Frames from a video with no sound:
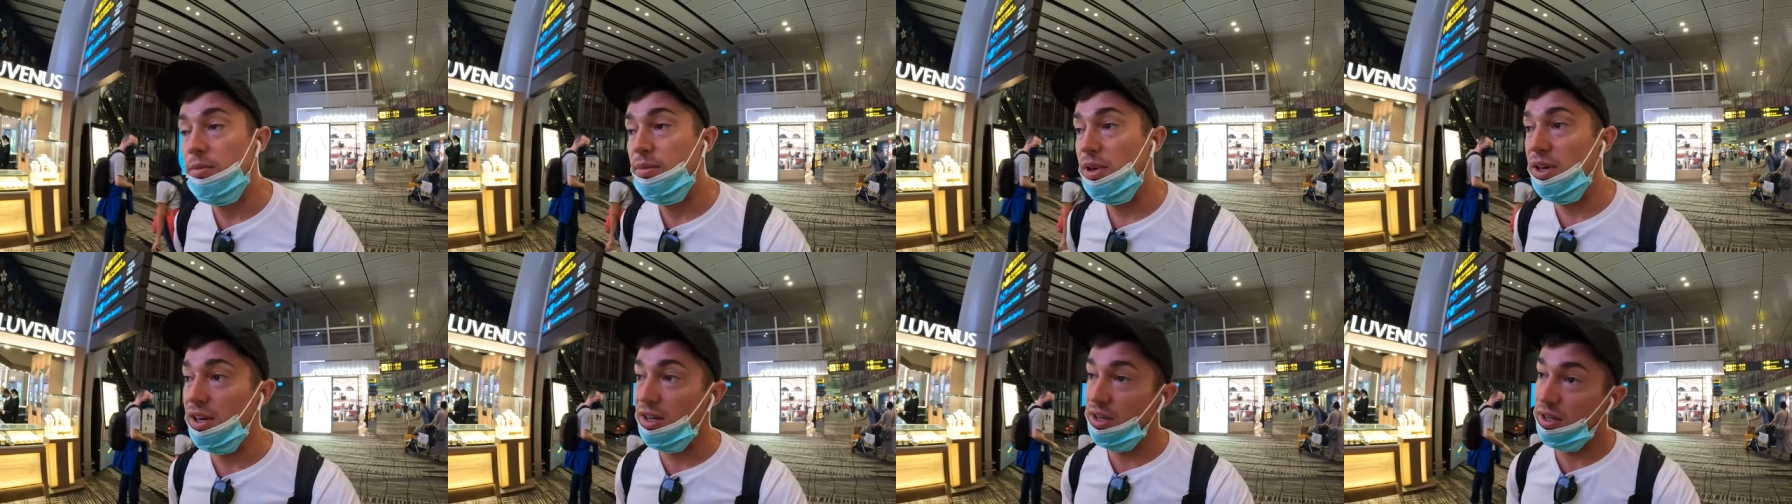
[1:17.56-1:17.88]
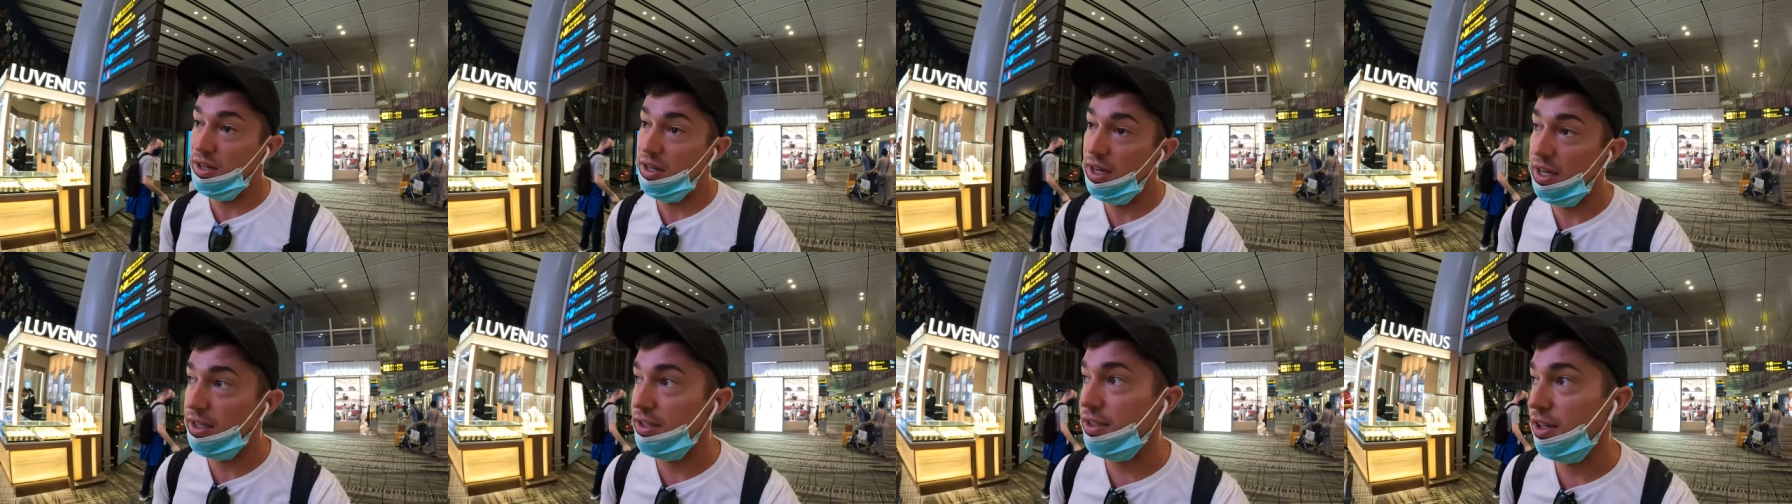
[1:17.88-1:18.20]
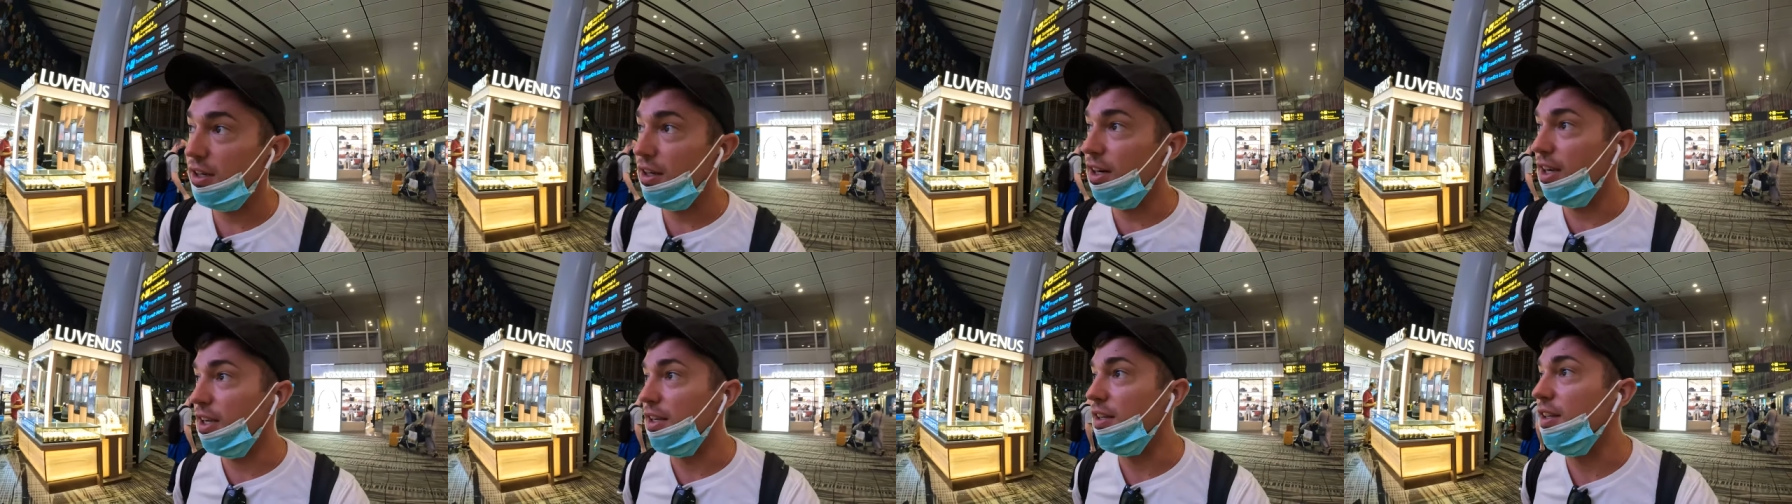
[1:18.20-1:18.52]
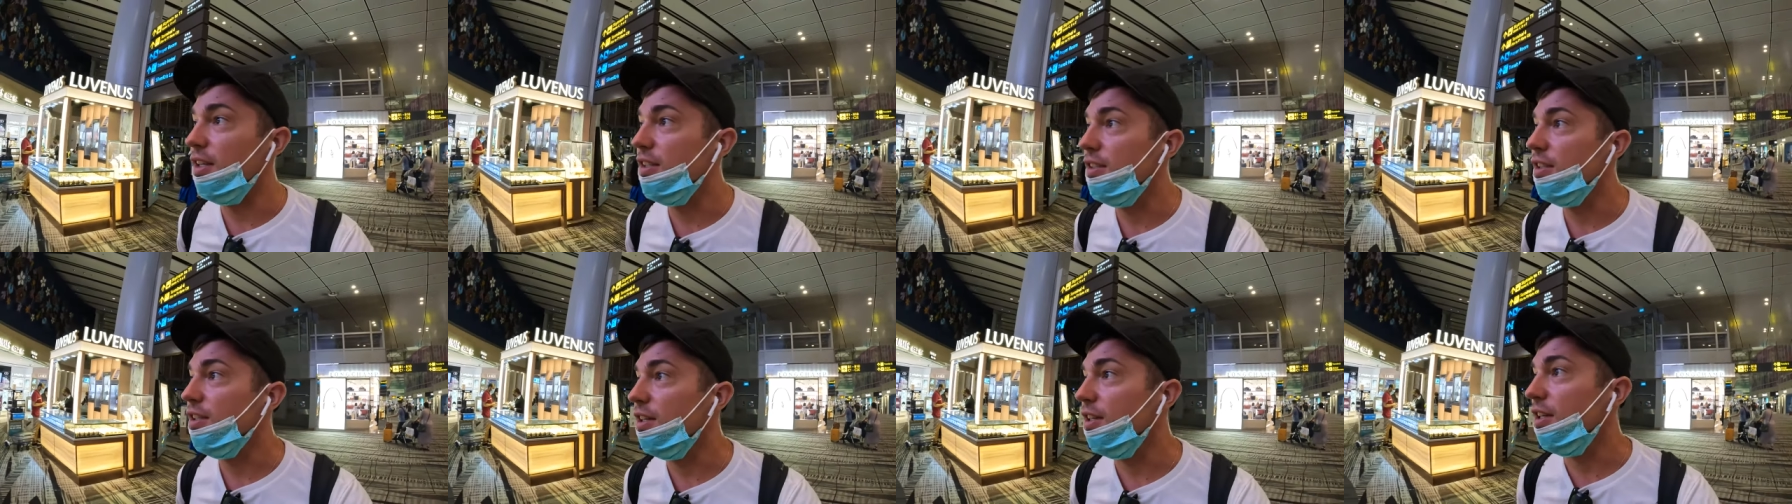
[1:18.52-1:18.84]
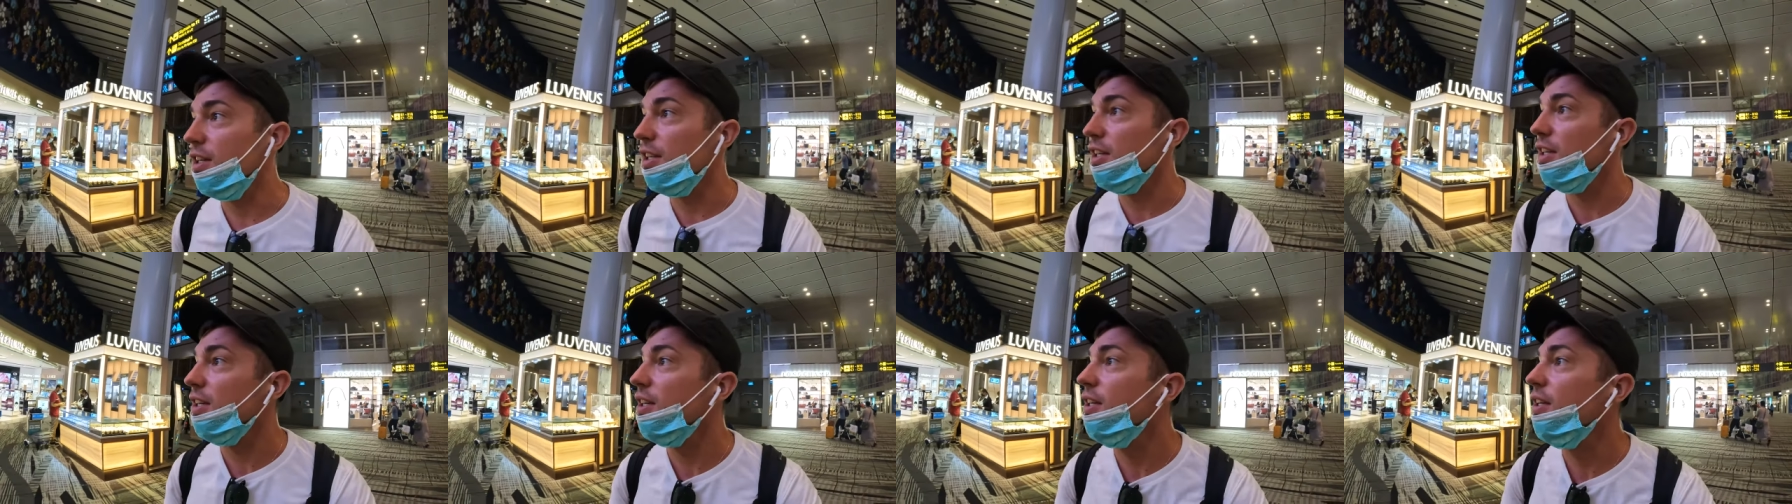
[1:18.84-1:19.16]
But that's all right.
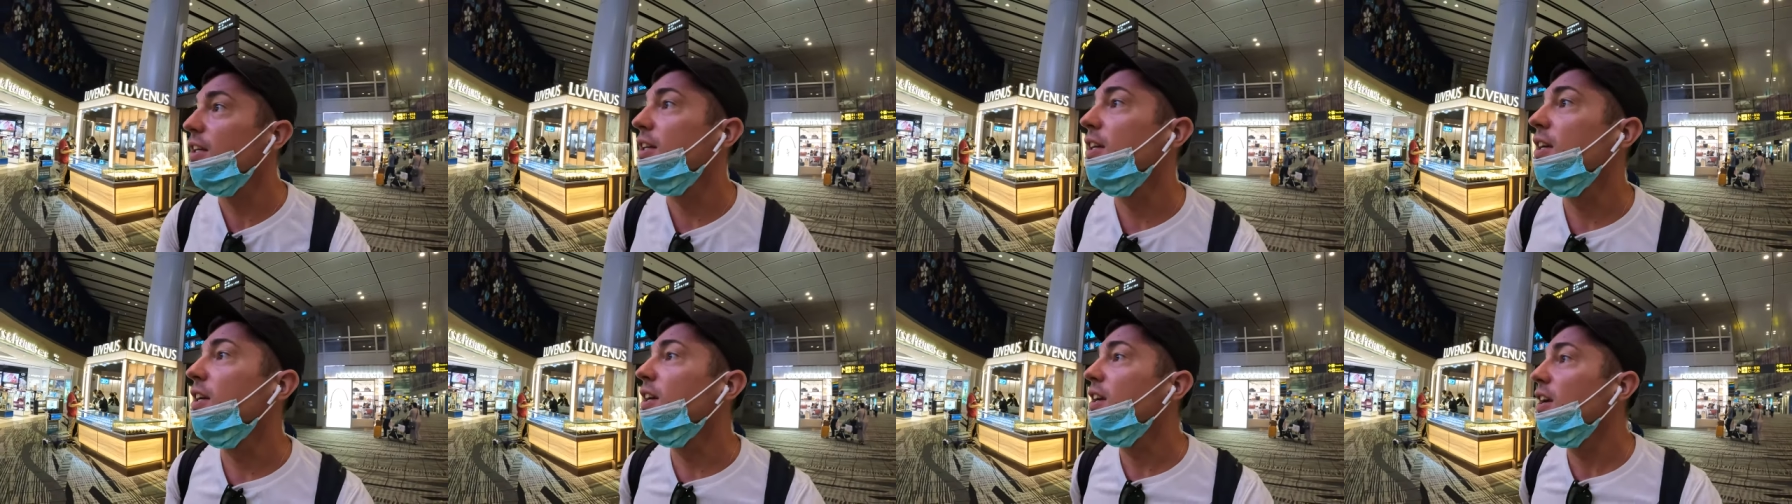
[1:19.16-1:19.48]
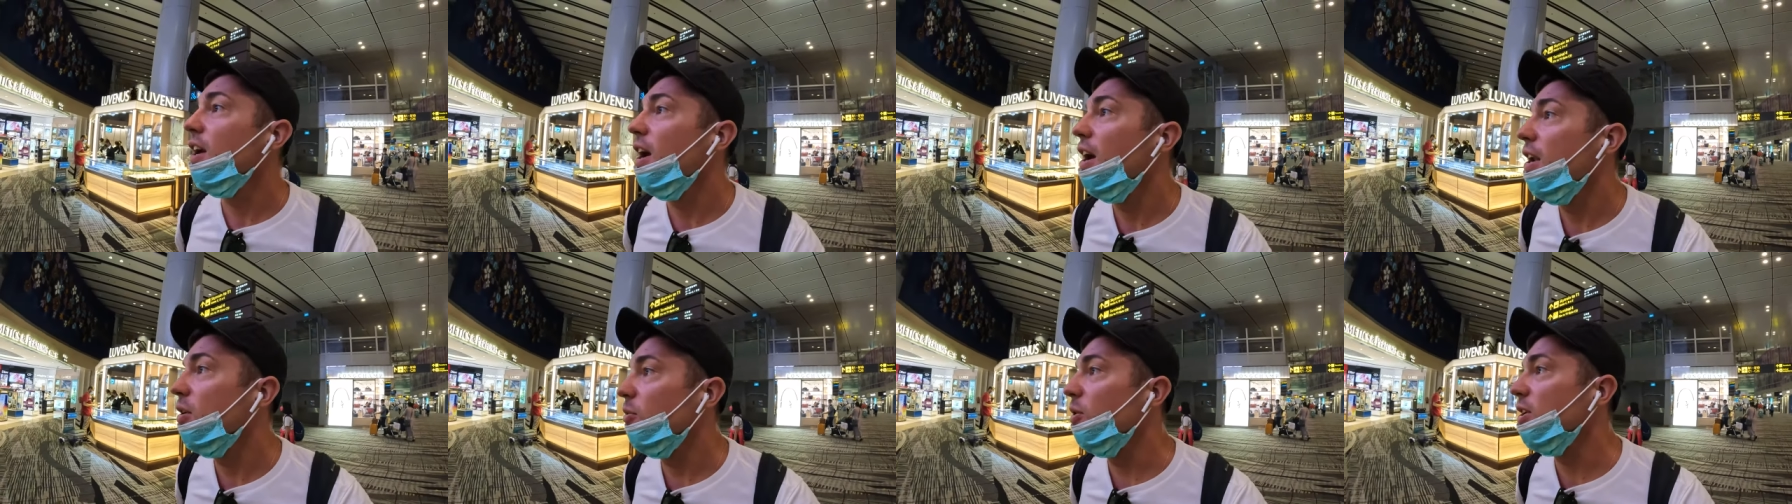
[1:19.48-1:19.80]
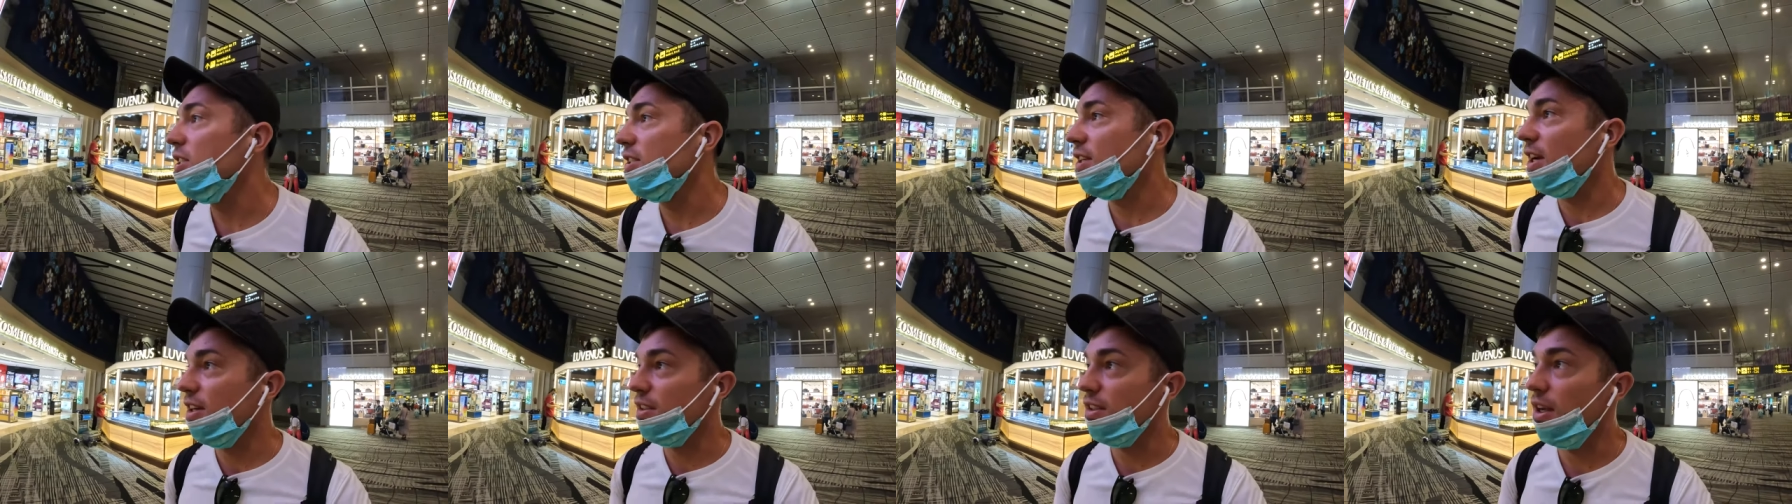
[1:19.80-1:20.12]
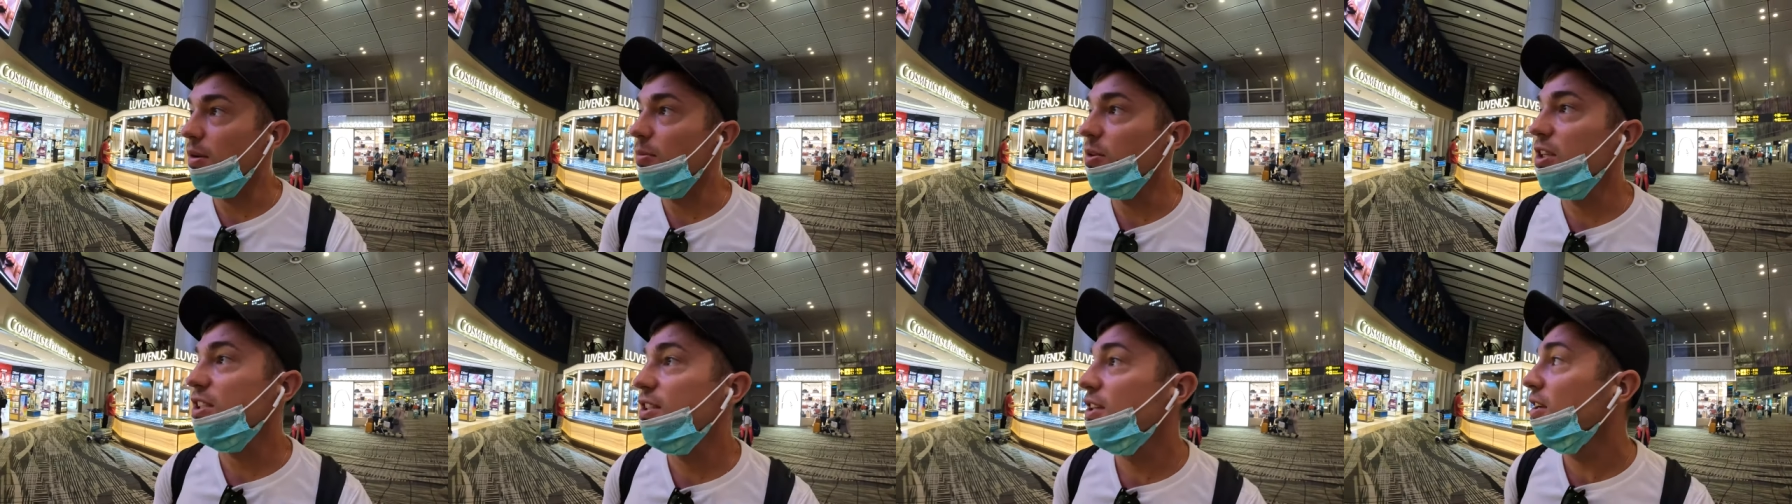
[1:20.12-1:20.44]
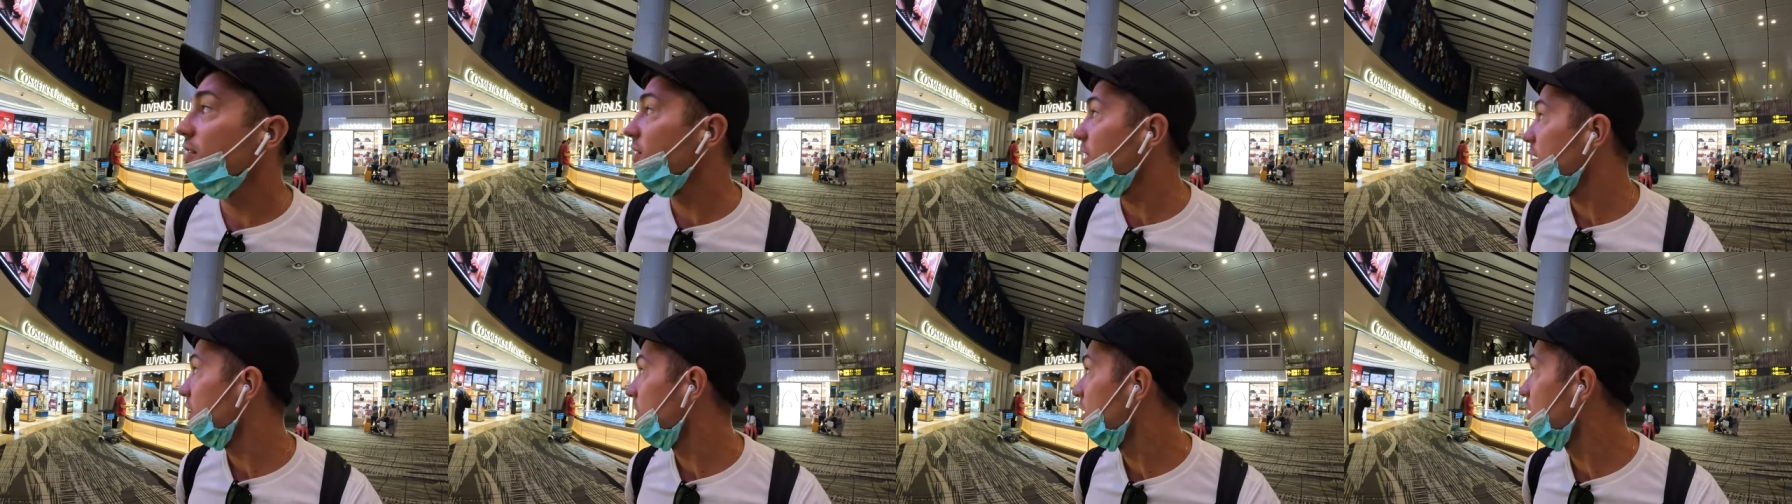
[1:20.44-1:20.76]
Anyways, guys, I'm gonna
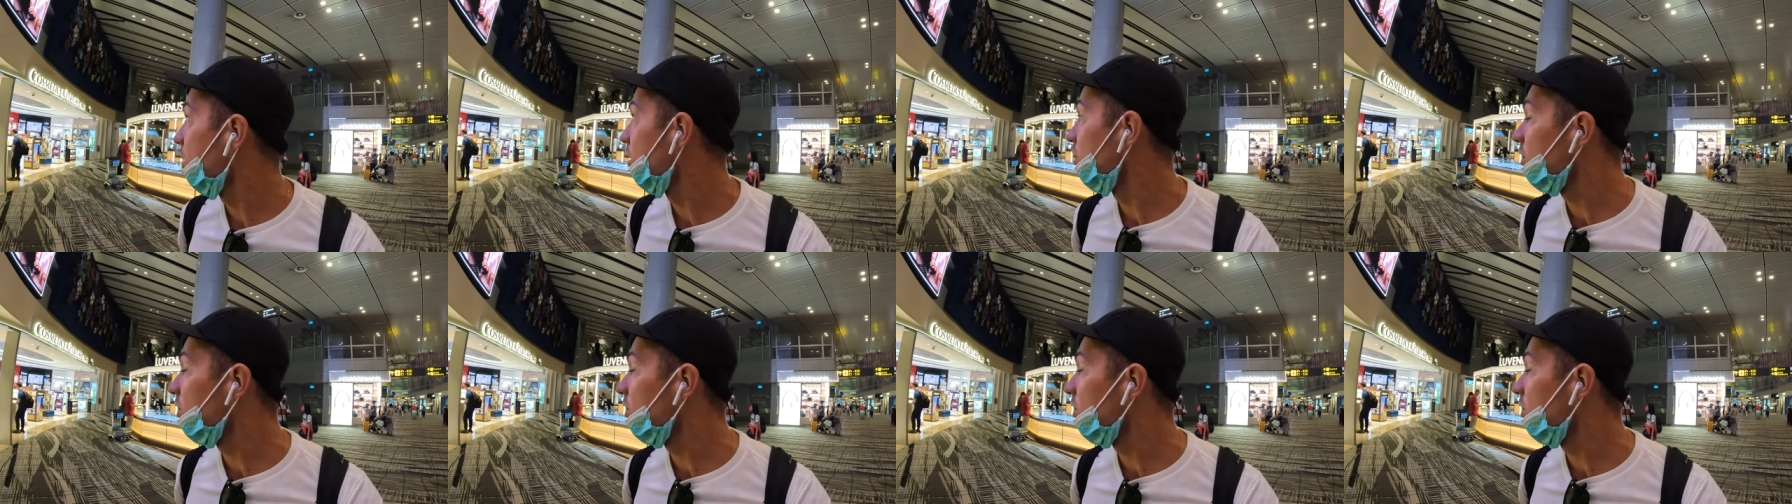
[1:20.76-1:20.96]
see if I can